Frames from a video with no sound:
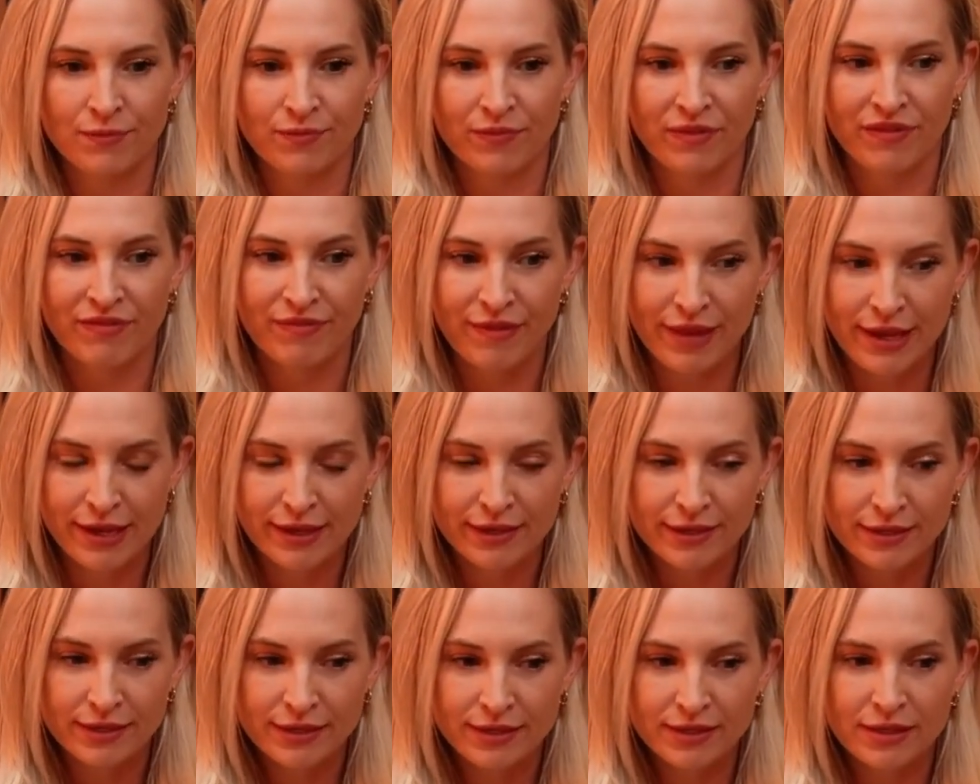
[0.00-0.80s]

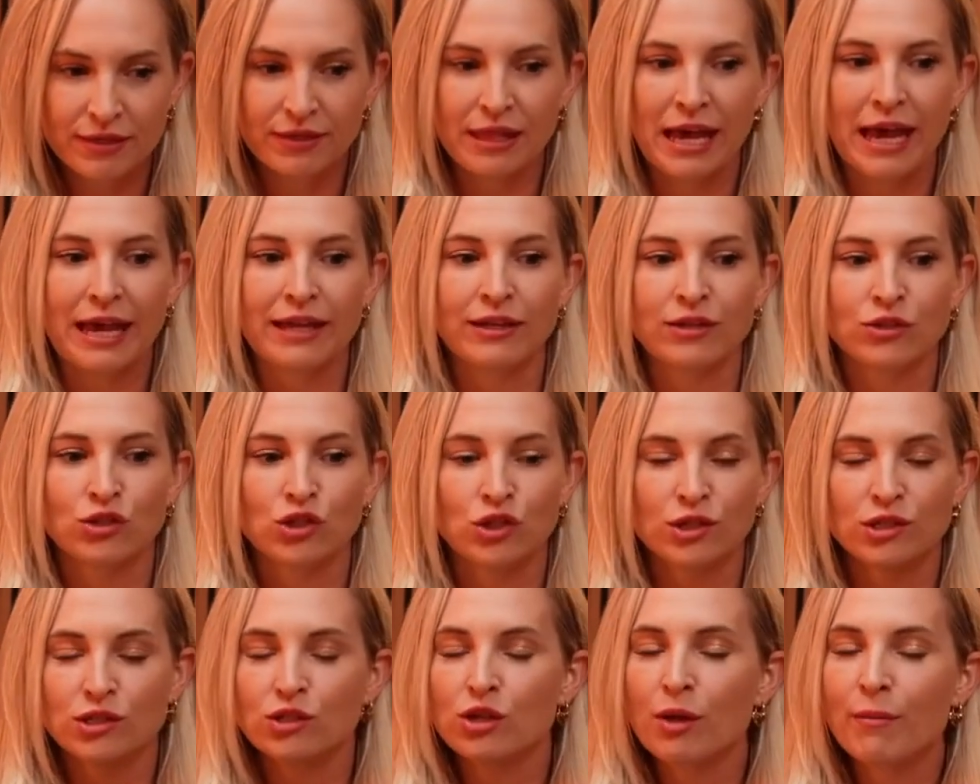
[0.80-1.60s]
fears that
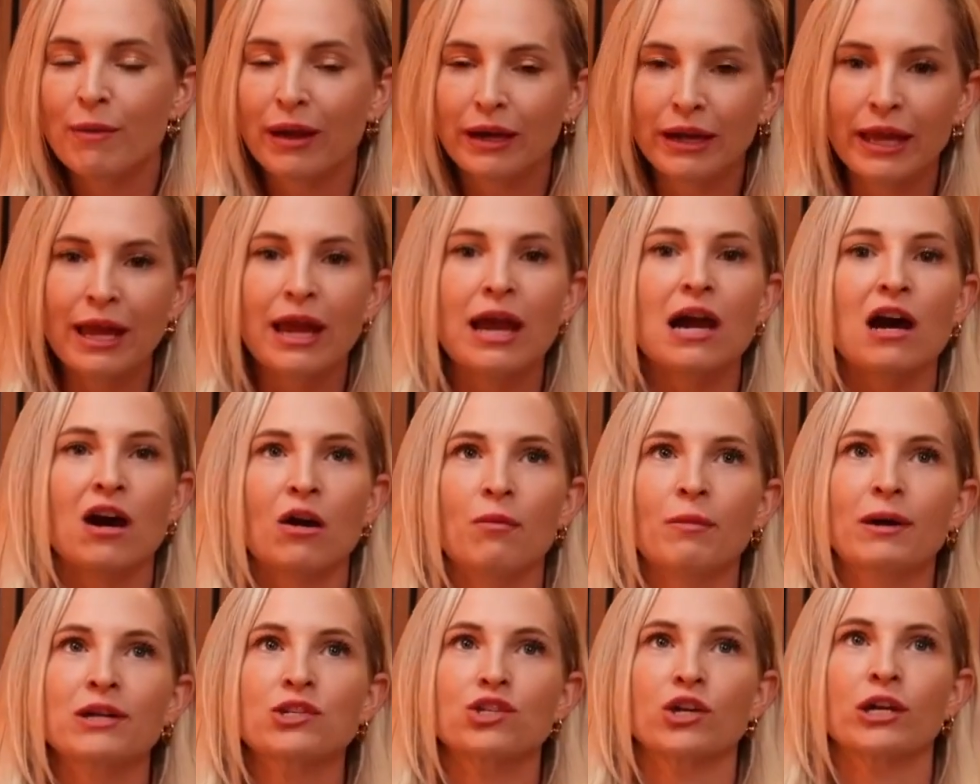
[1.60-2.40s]
just no matter how
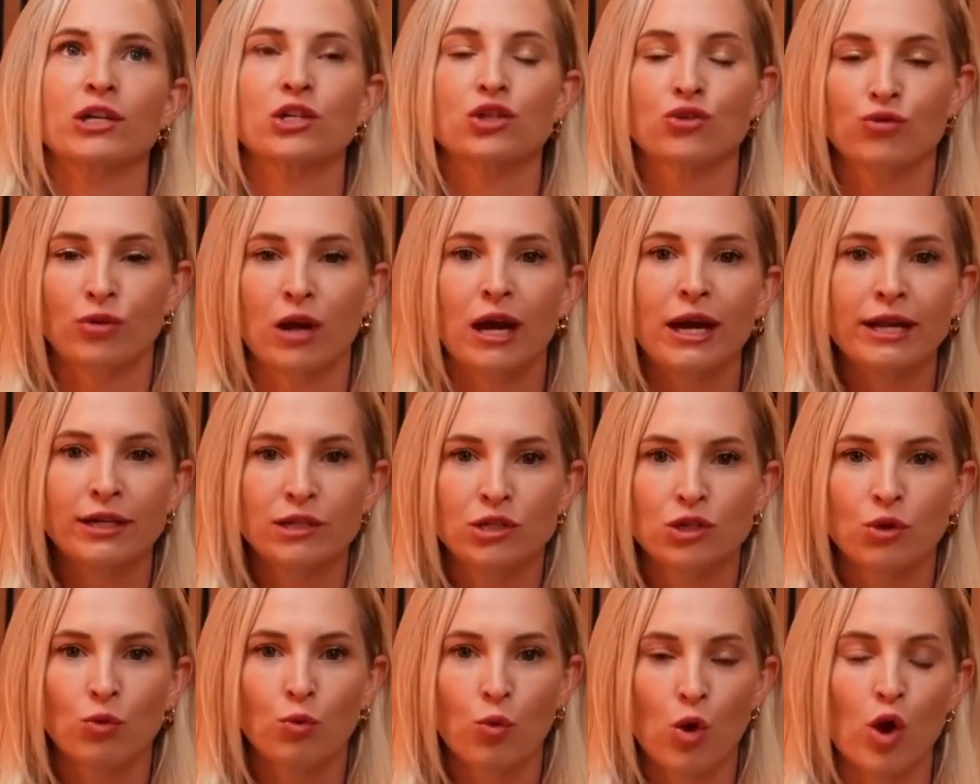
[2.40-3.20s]
much I tried
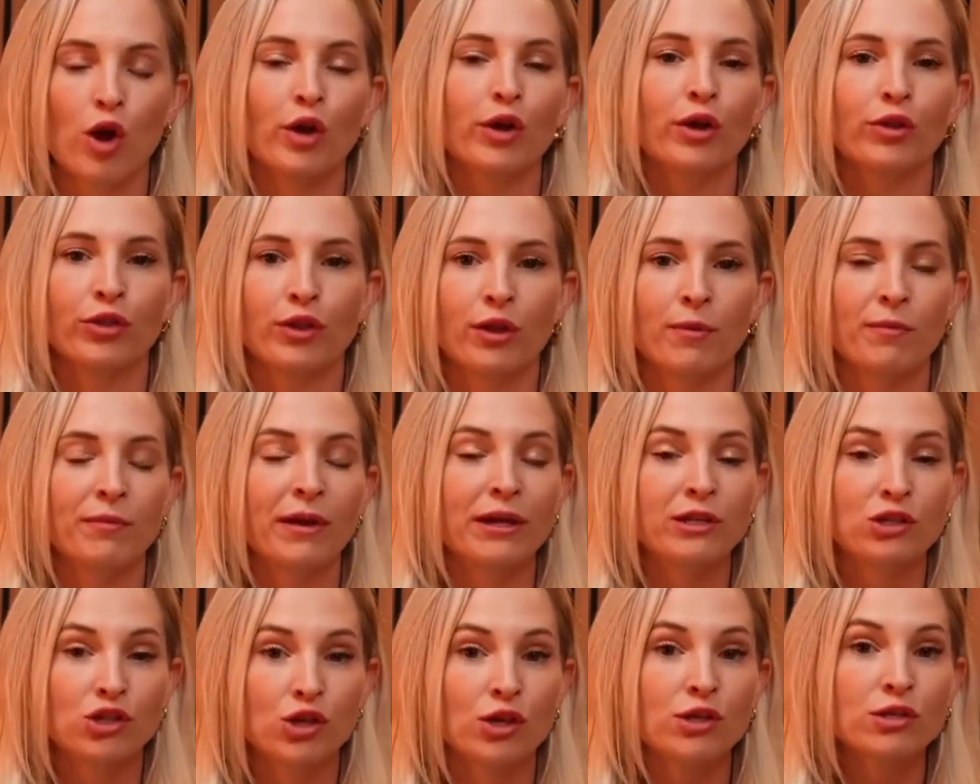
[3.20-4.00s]
to work at them,
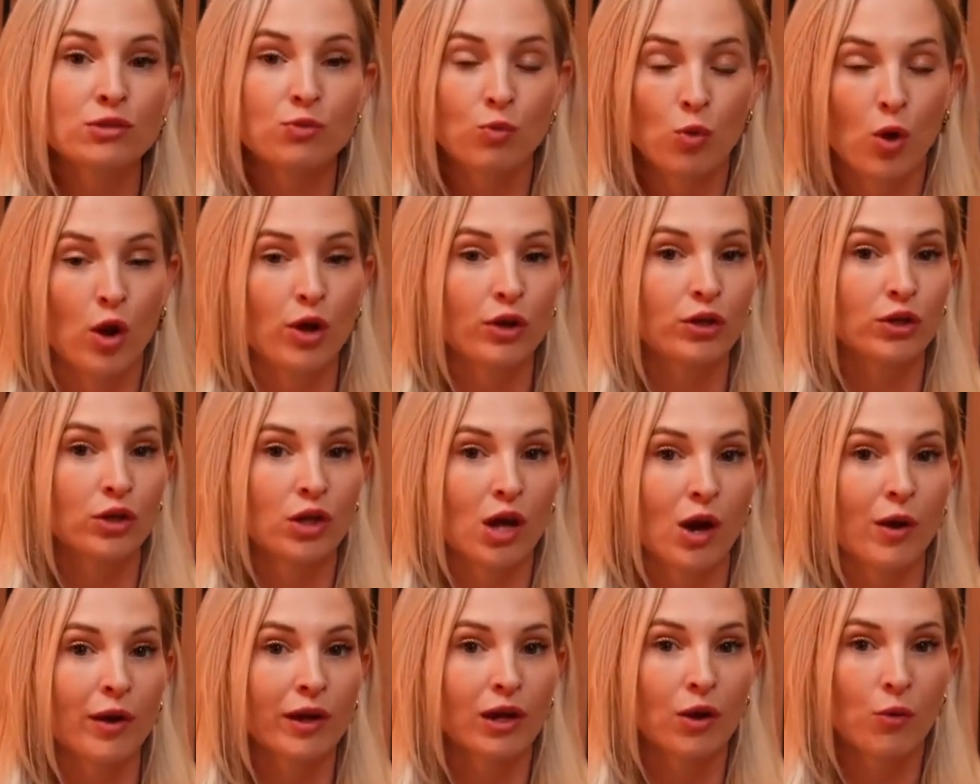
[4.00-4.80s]
they just weren't
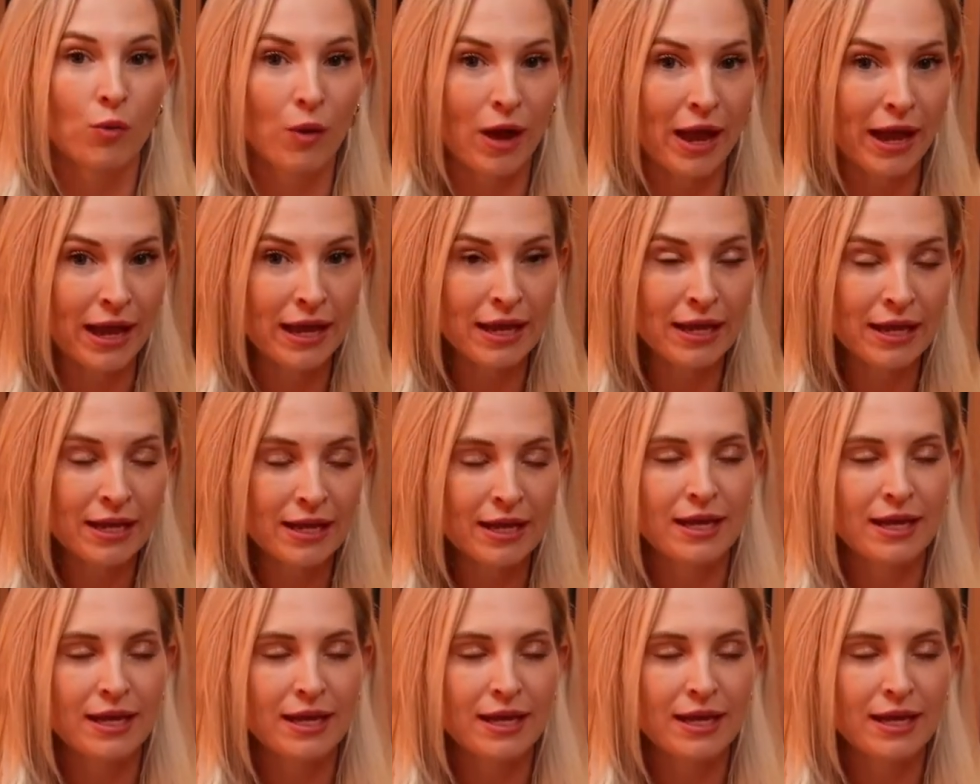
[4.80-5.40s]
going away.